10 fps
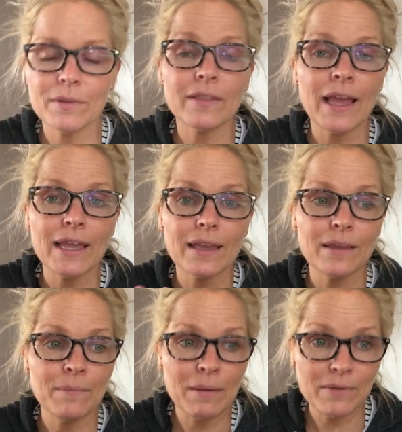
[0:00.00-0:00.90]
Like
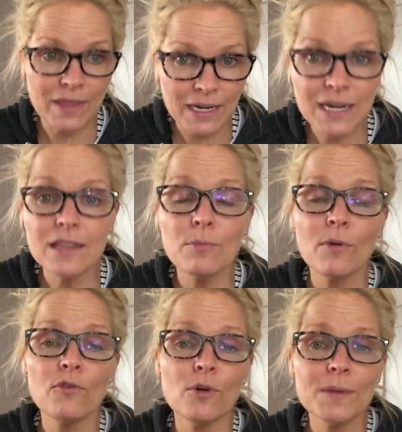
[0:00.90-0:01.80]
maybe they need the
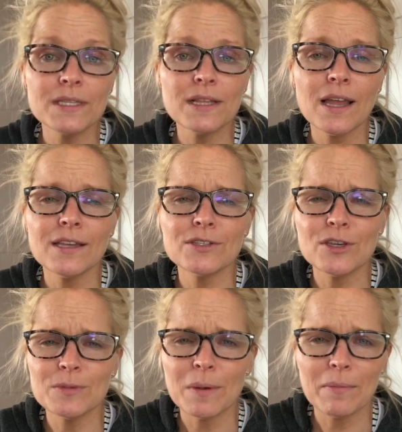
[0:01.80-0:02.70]
performance line.
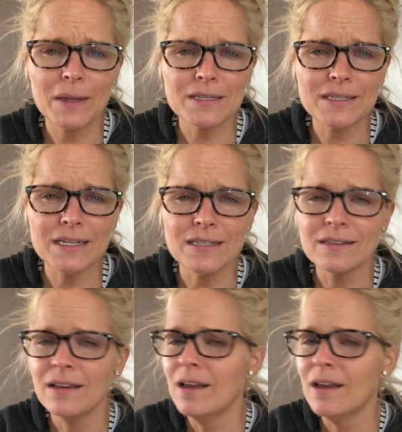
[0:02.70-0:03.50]
Excuse me, I'm about to sneeze.